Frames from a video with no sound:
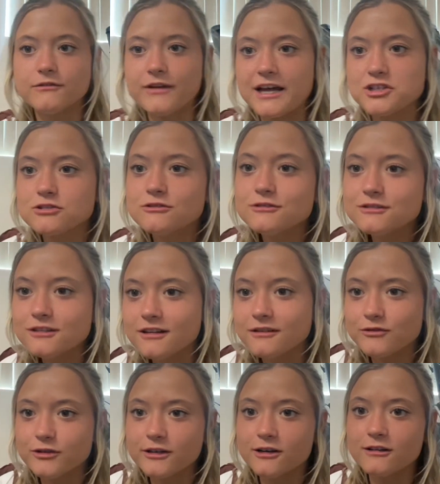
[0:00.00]
vaginal
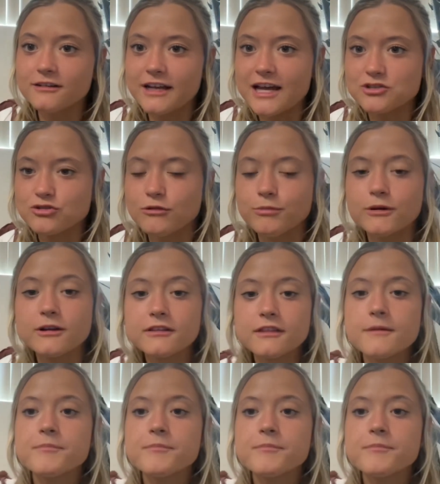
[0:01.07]
delivery or natural birth.